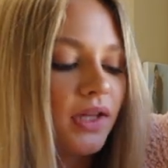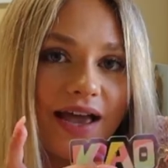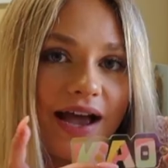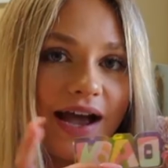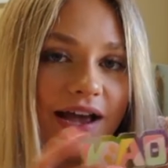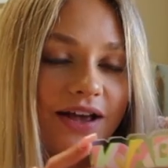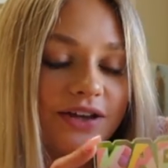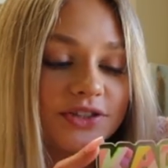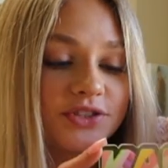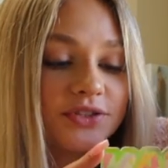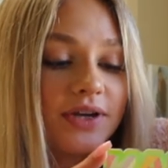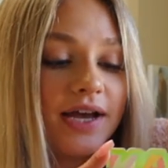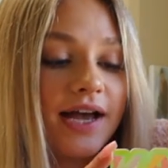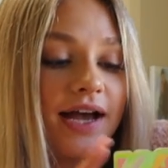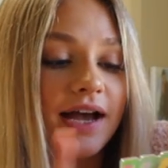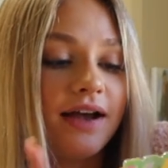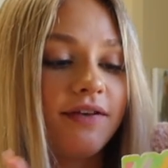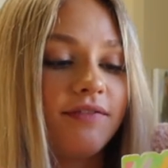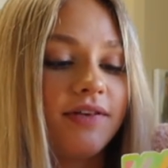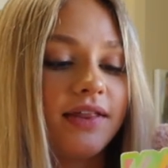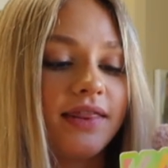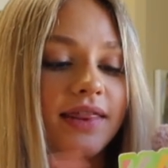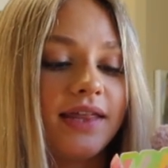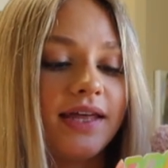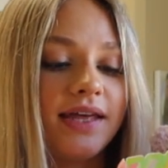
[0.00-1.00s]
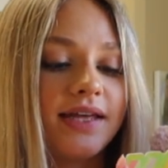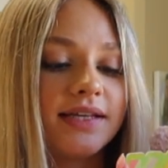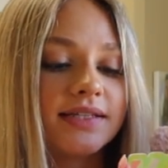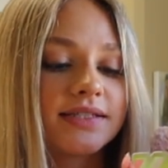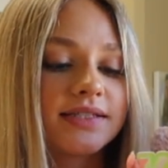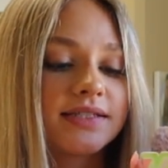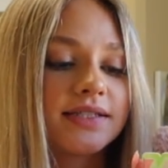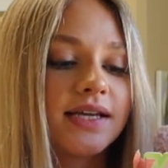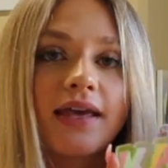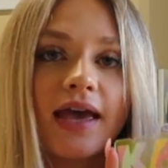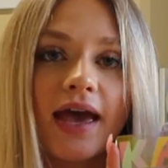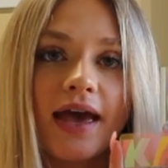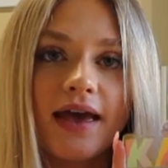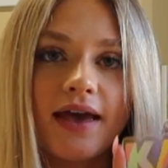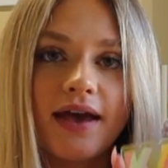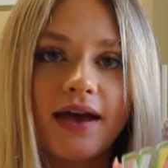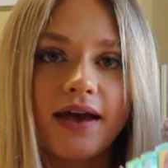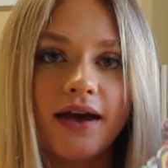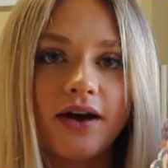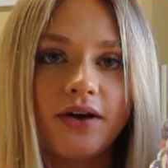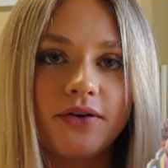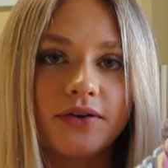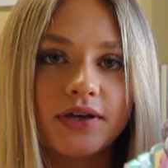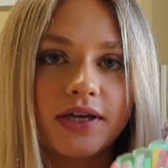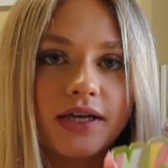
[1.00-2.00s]
I also have this
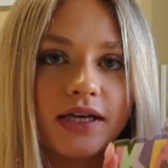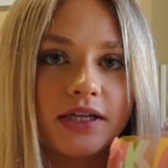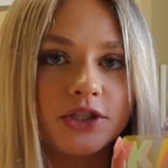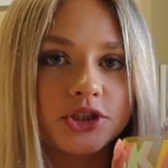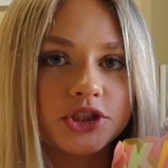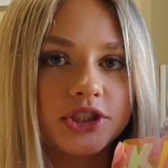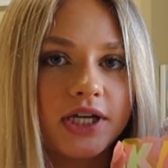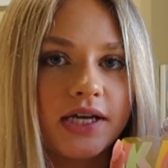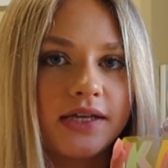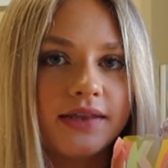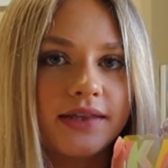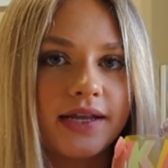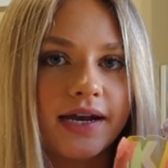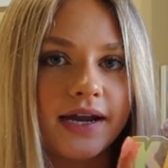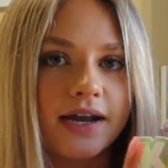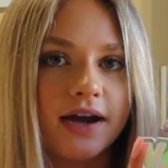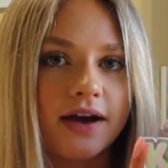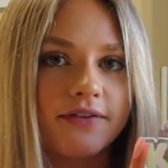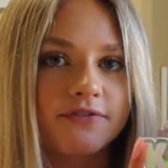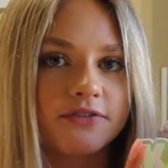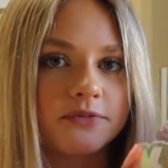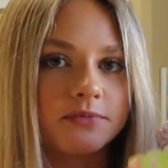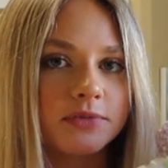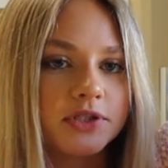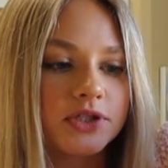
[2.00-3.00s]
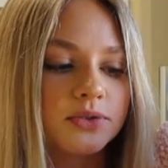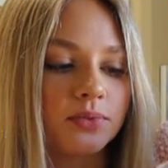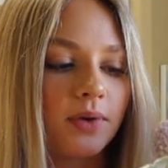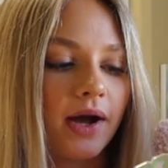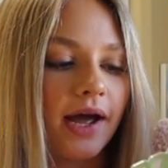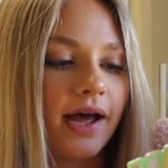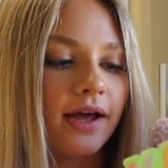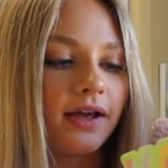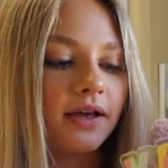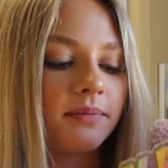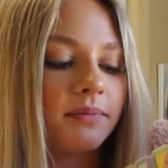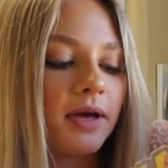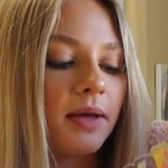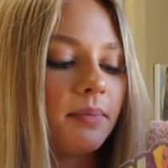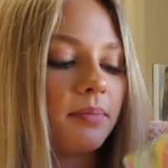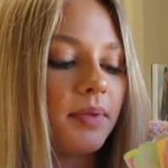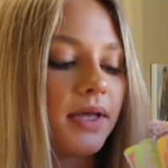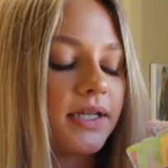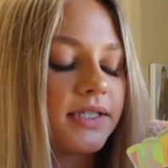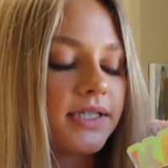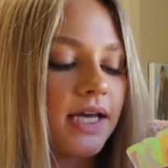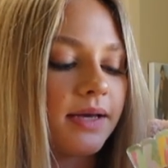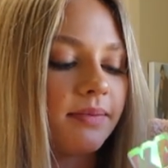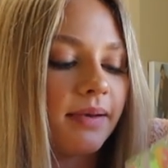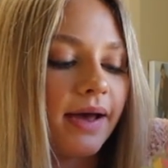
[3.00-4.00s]
KAO keychain that I got from Swag in my
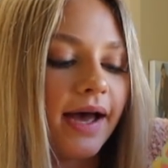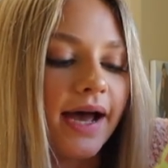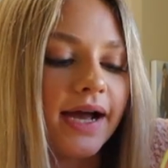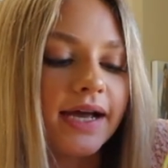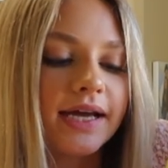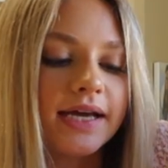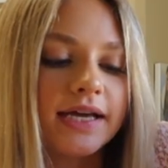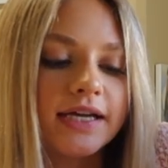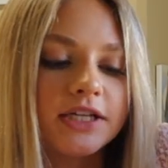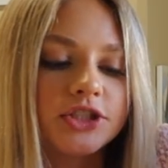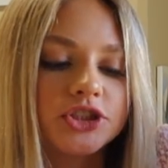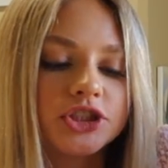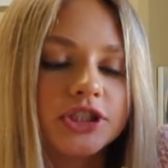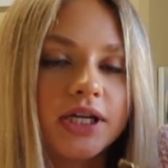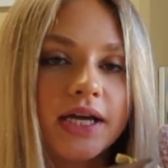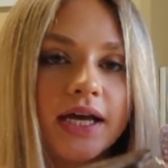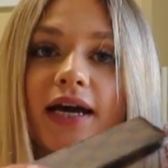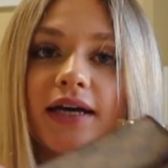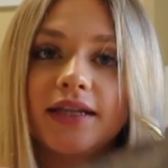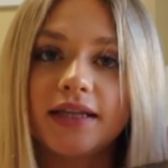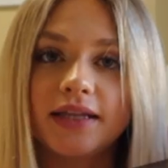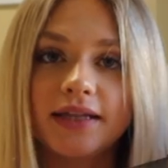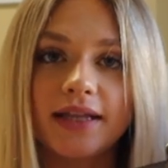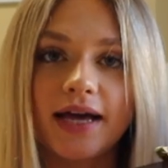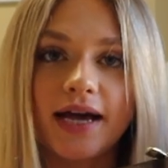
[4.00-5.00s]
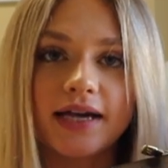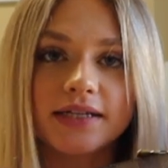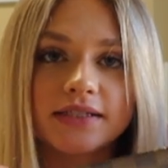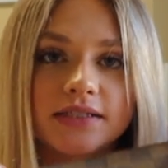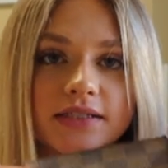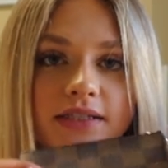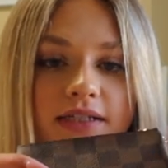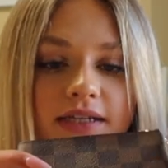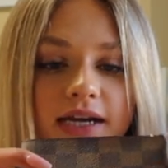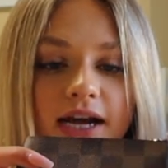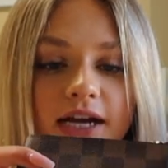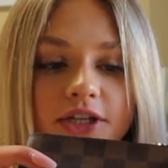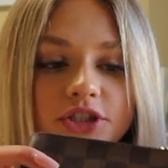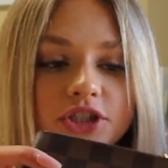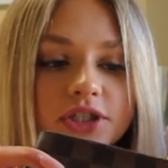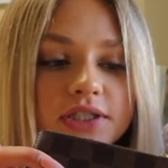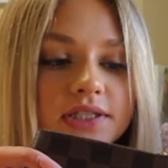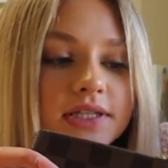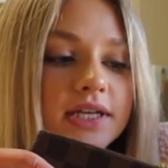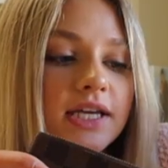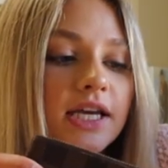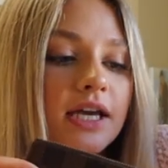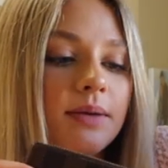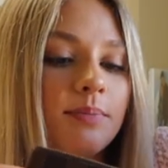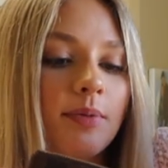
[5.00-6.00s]
bid day package. And then lastly, I
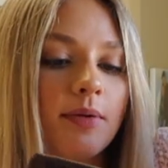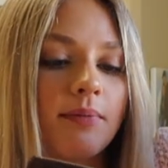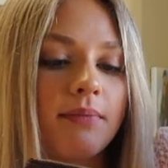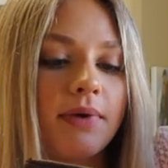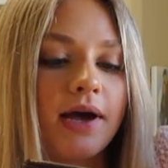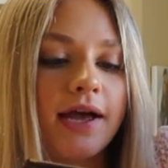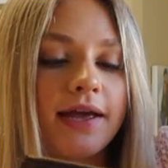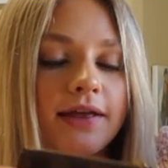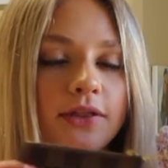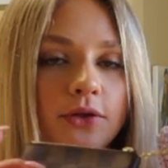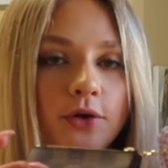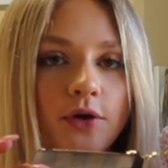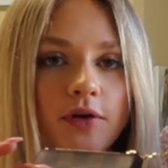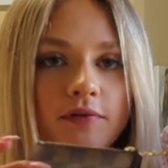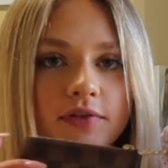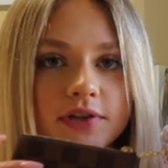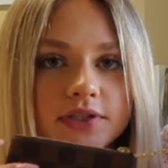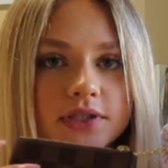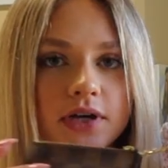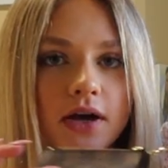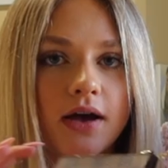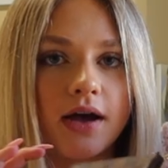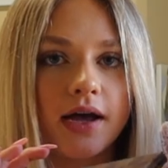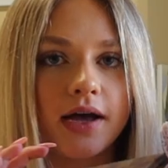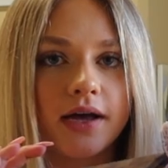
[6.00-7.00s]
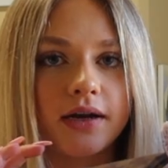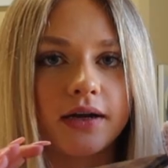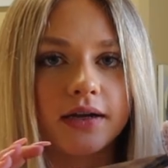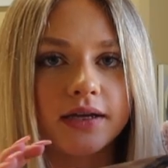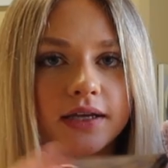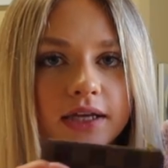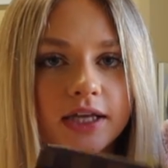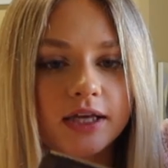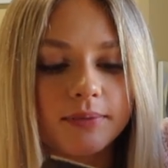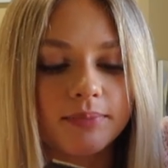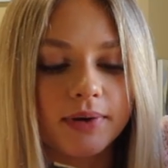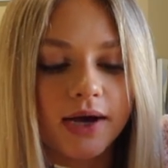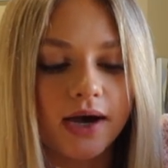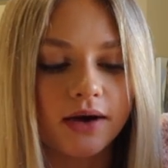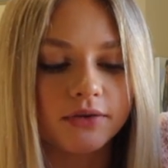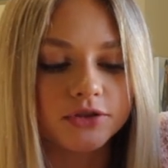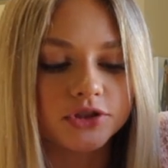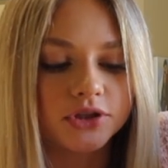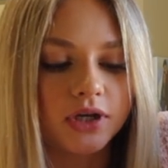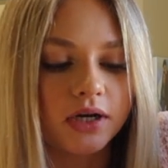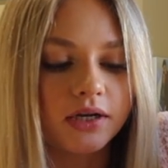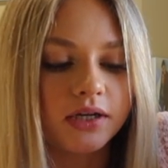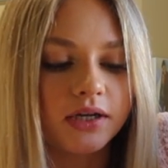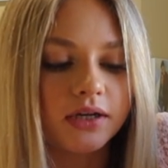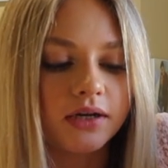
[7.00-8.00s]
just keep my Louis Vuitton key pouch
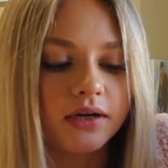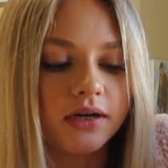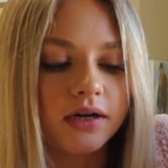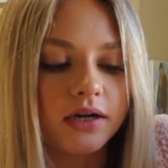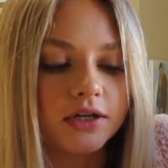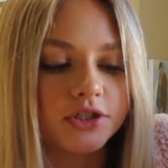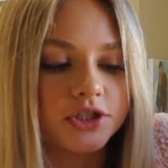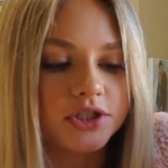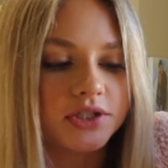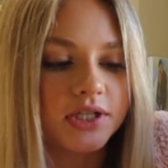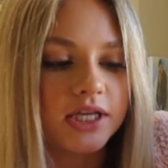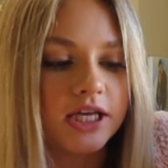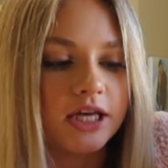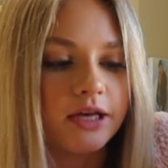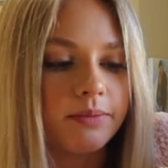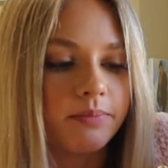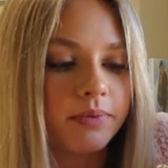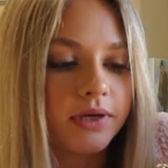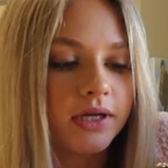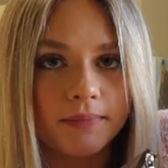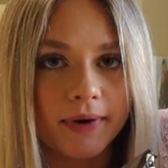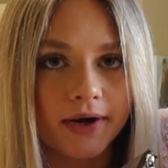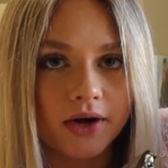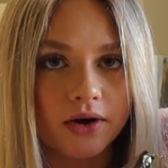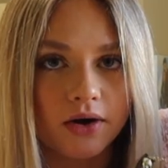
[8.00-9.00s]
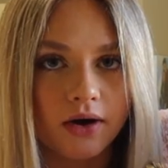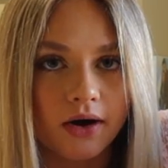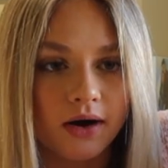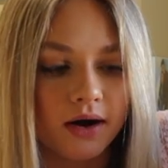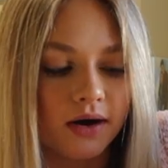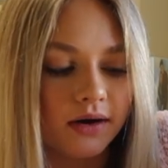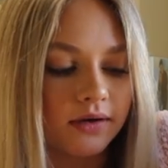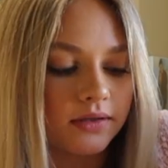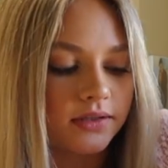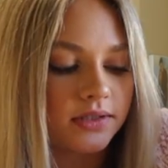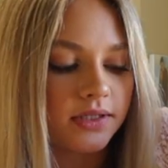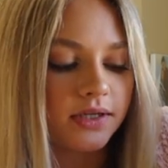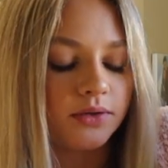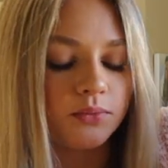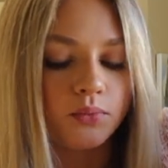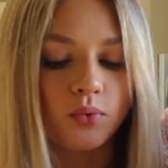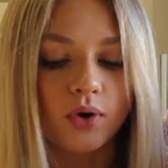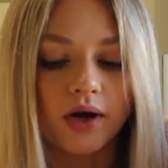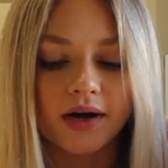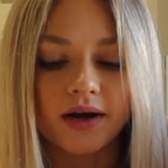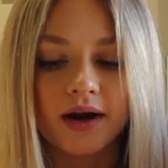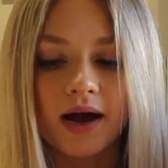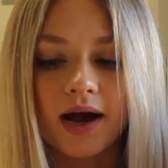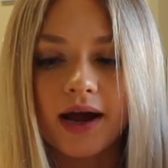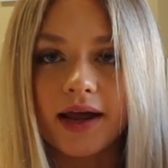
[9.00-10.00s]
on here. I just keep my cards and
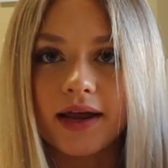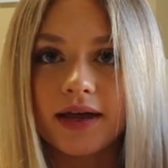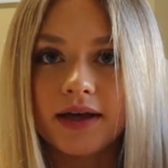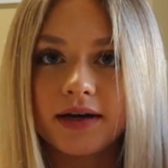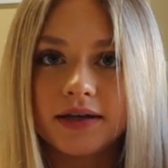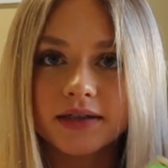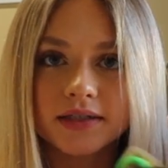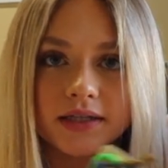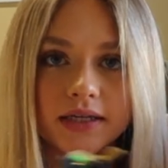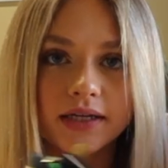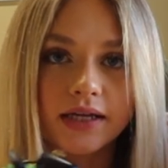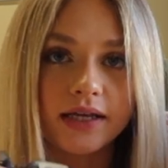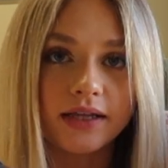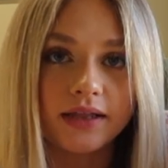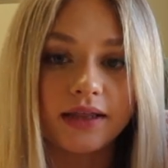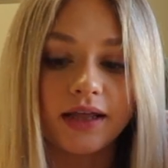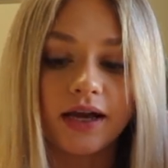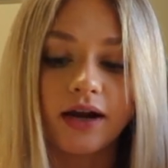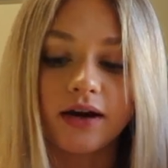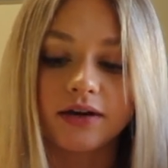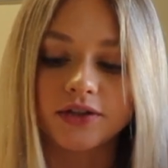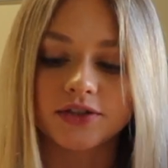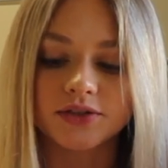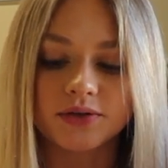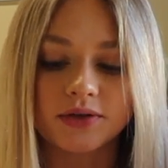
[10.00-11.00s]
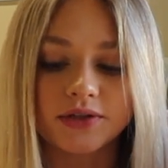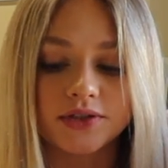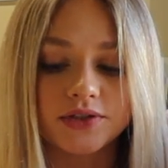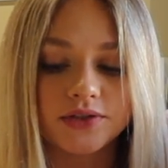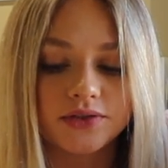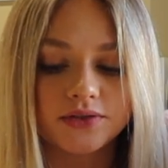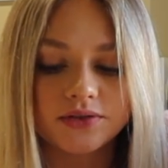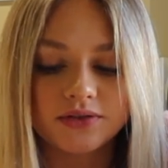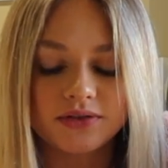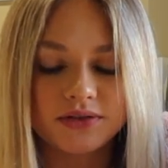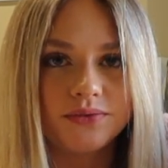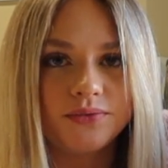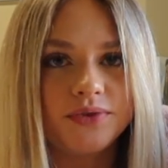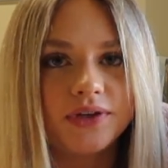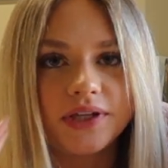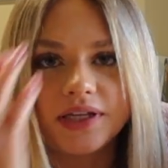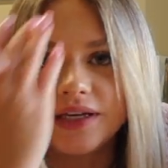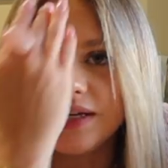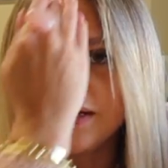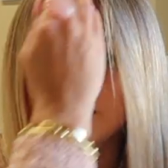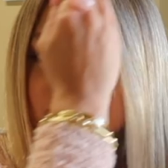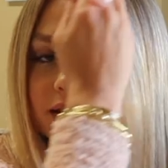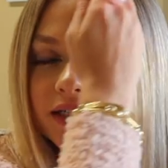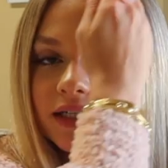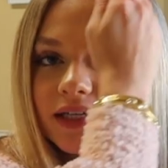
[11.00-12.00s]
whatnot in there. So it's really
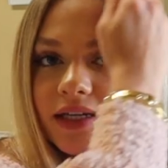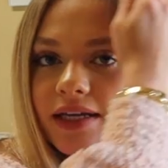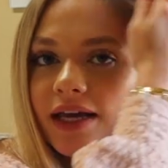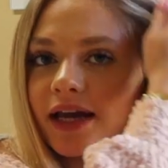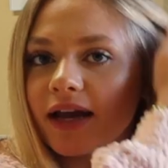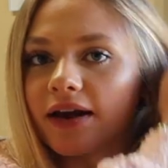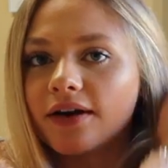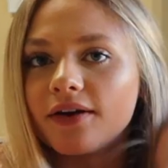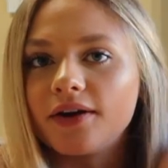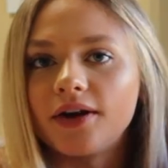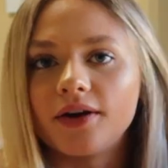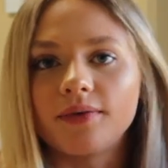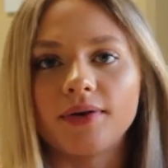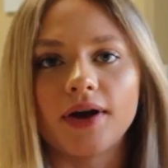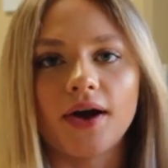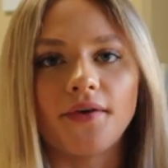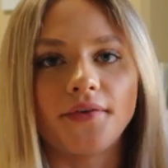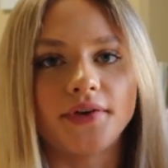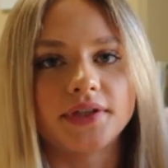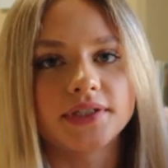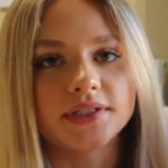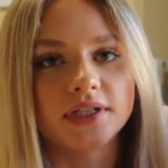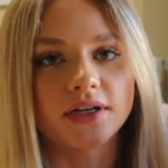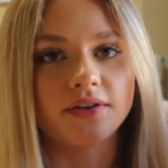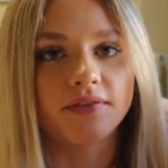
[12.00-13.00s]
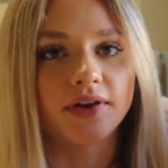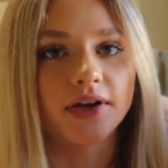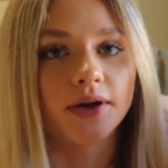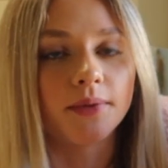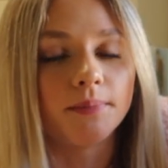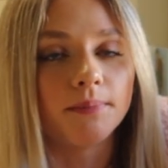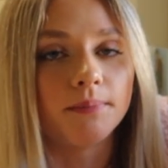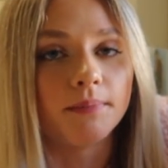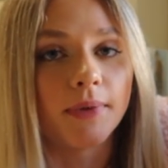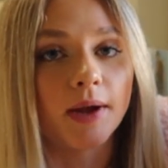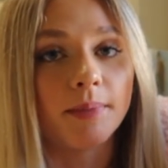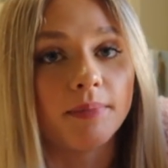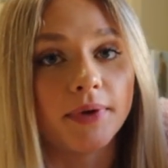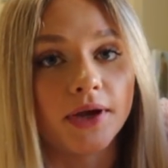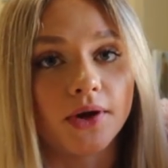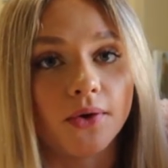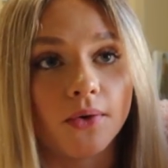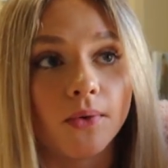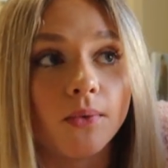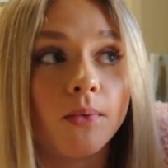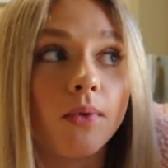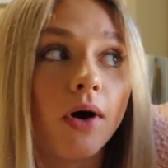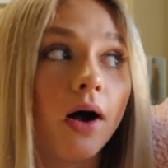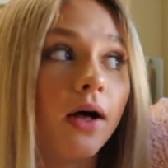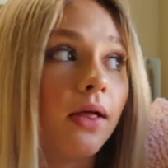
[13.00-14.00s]
easy to carry around instead of like a, my big
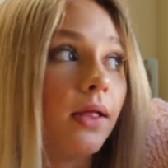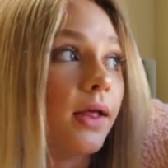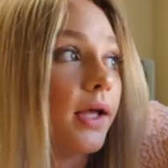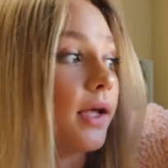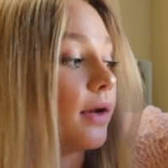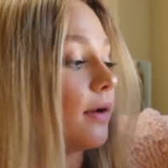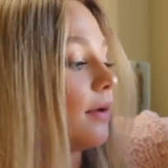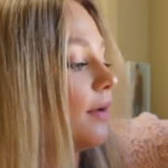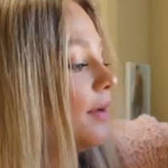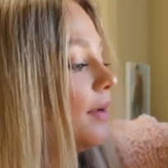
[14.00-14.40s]
old wallet.